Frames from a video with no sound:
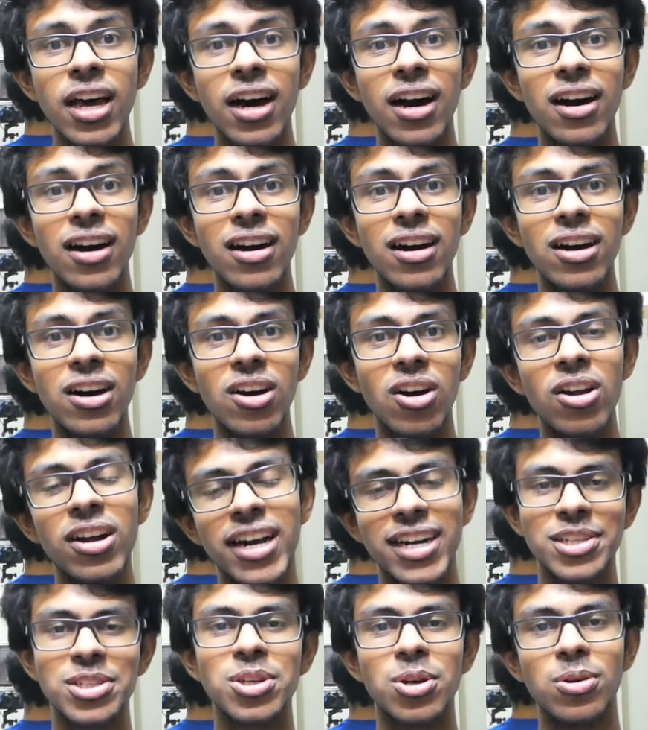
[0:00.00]

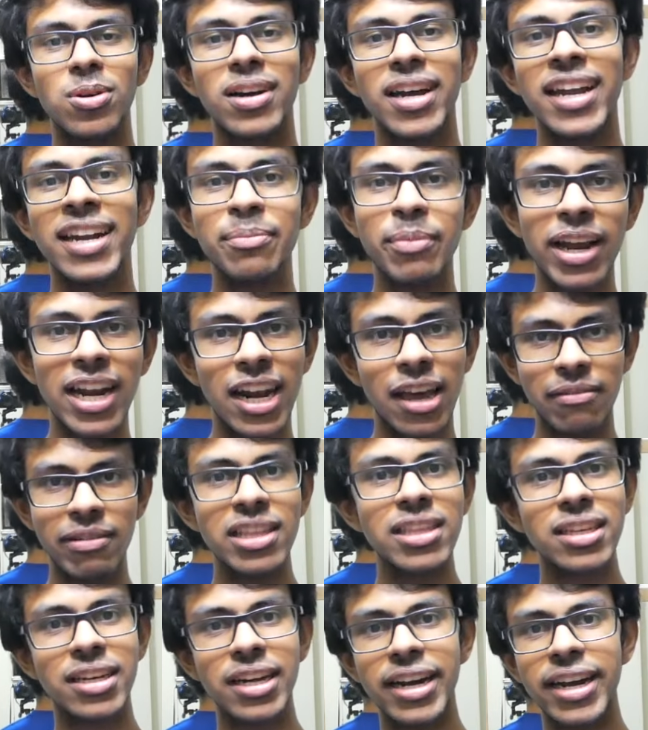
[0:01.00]
Alright, so in my
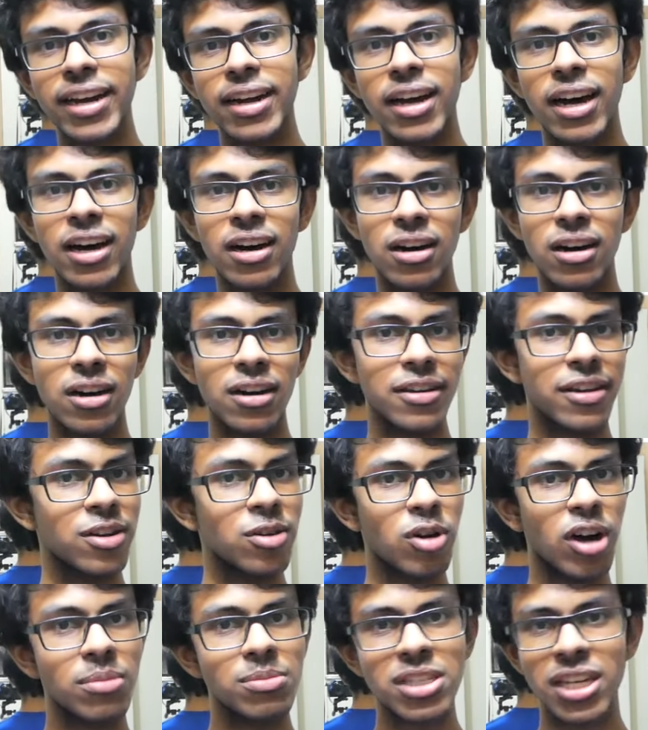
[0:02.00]
11th grade, you
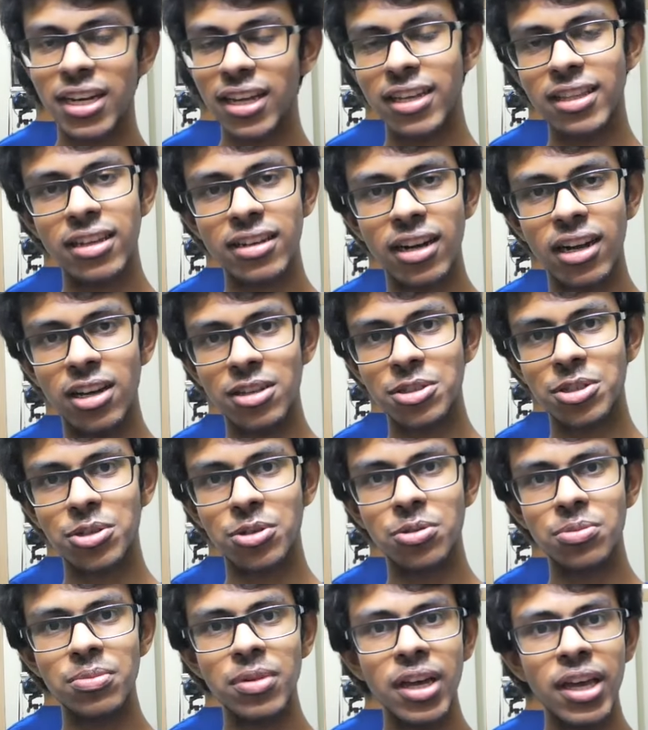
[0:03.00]
know, I'm sitting in the
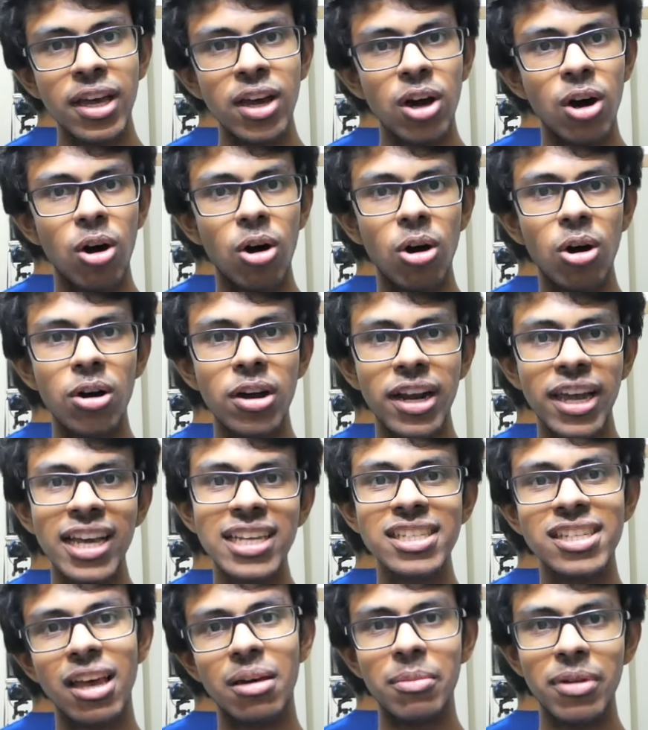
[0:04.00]
classroom. Aur ek
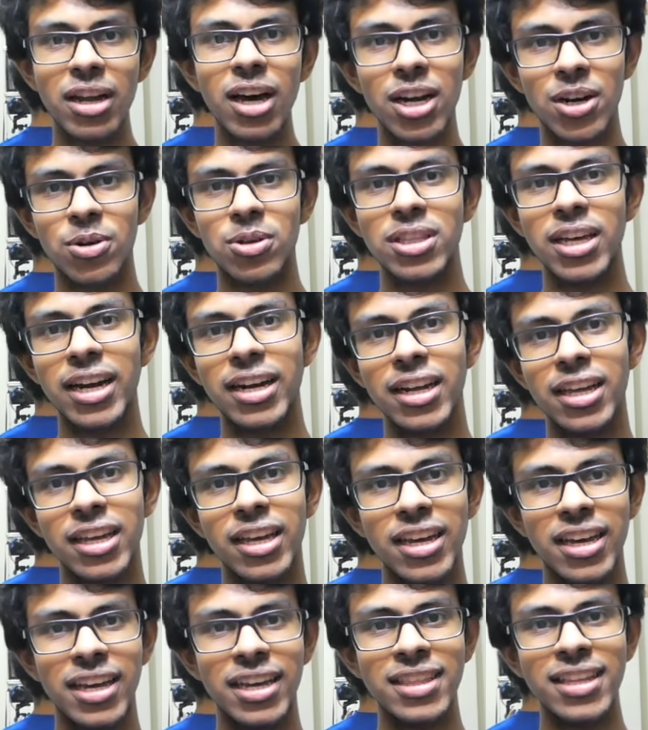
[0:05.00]
seminar hota hai, theek
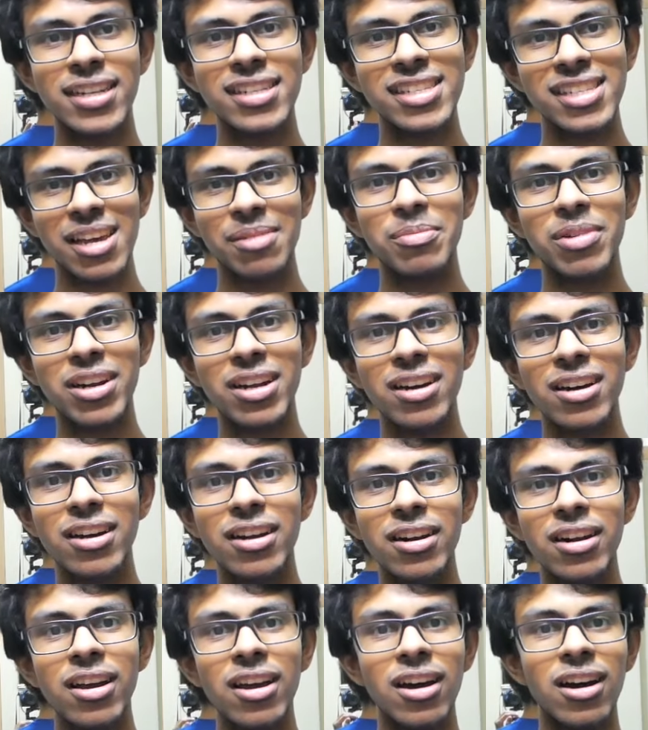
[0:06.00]
hai? In that
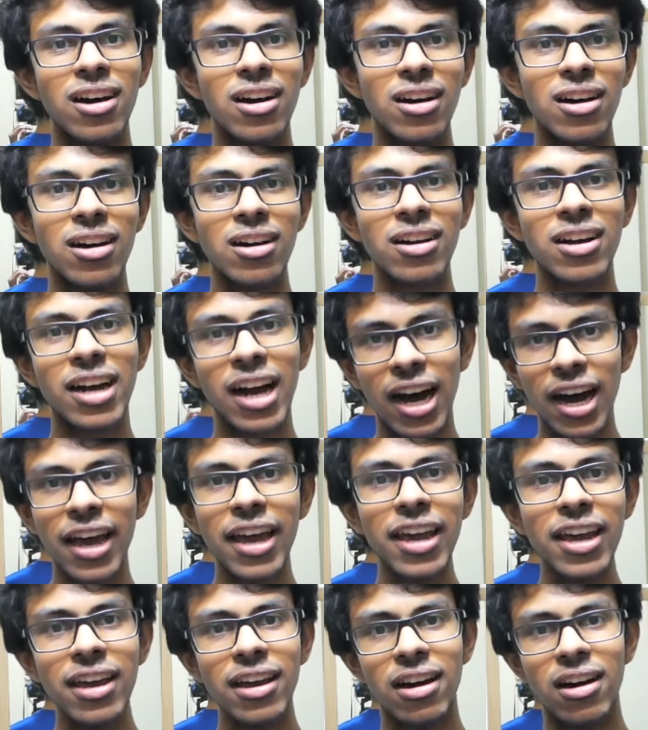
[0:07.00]
seminar, a
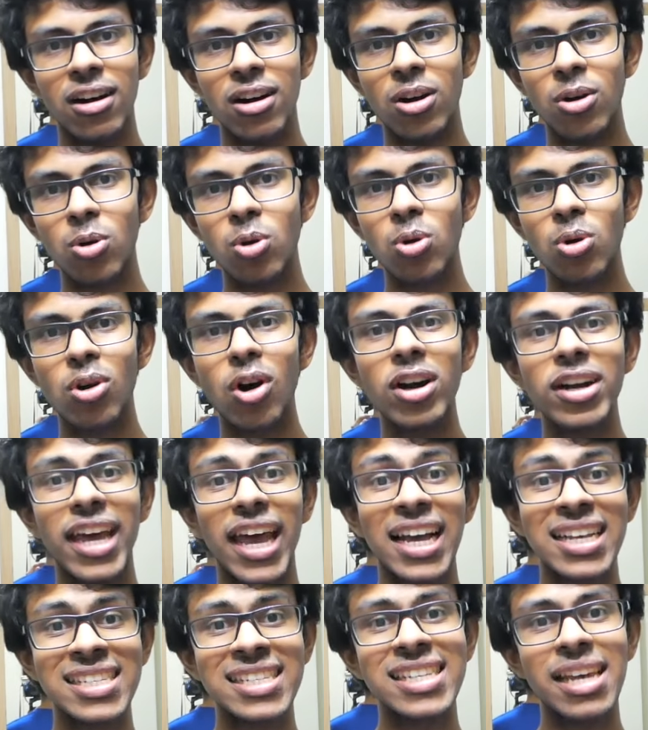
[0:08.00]
guy who got
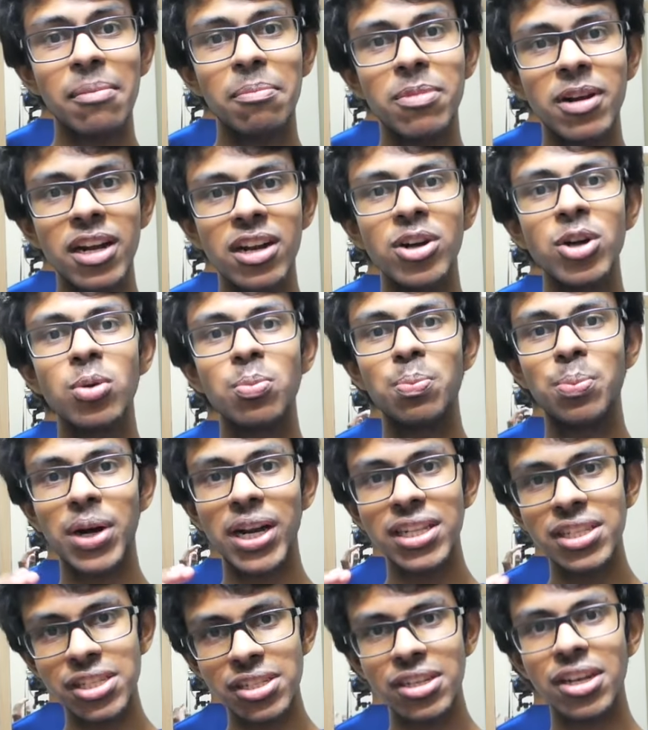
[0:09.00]
accepted into
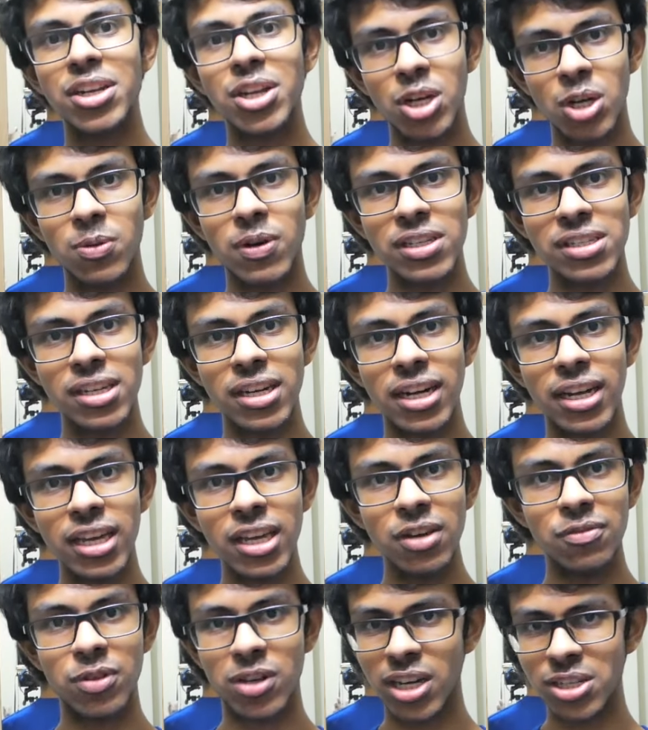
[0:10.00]
Princeton
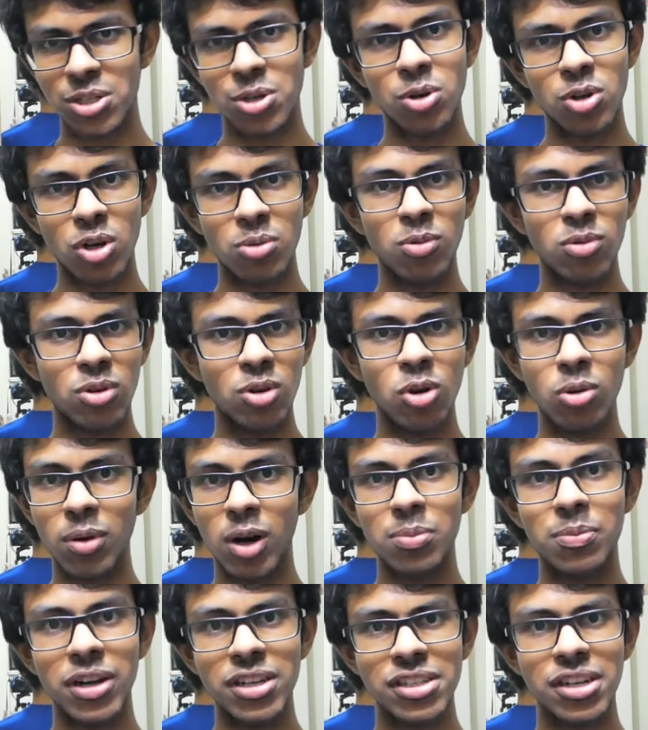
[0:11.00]
University, if you guys don't know
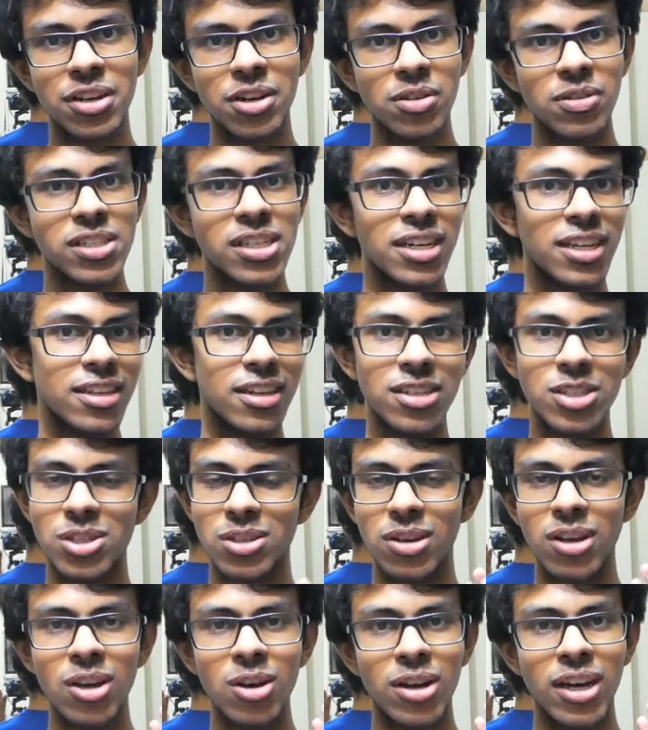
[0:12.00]
about Princeton University, then
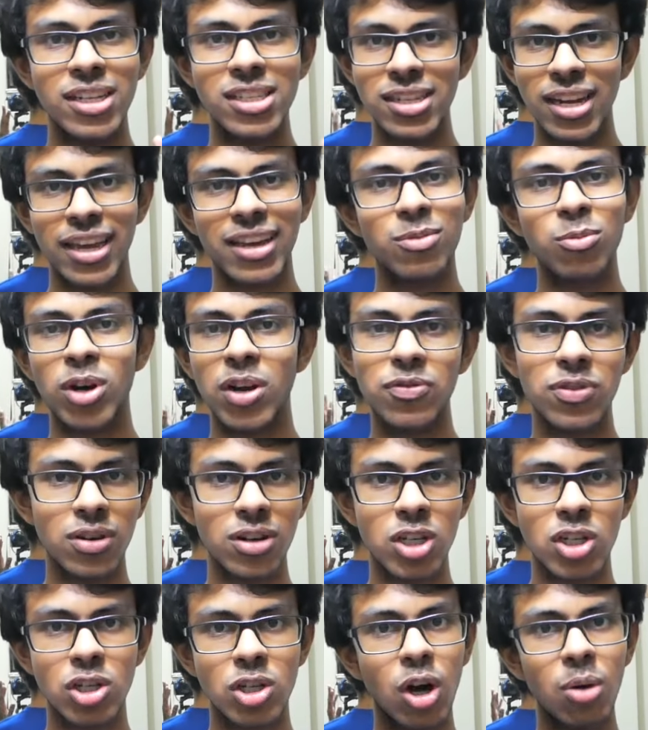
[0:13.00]
it's like one of the
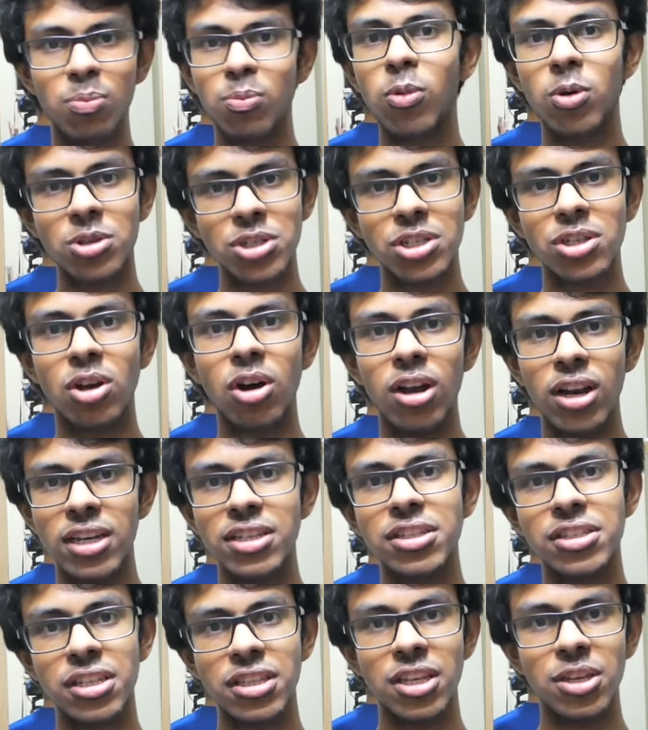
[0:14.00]
topmost
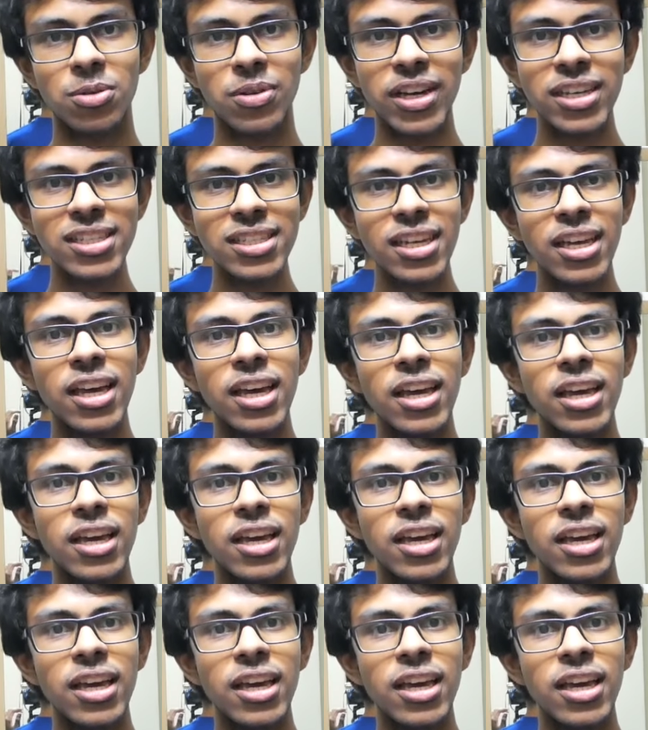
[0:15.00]
colleges in the US.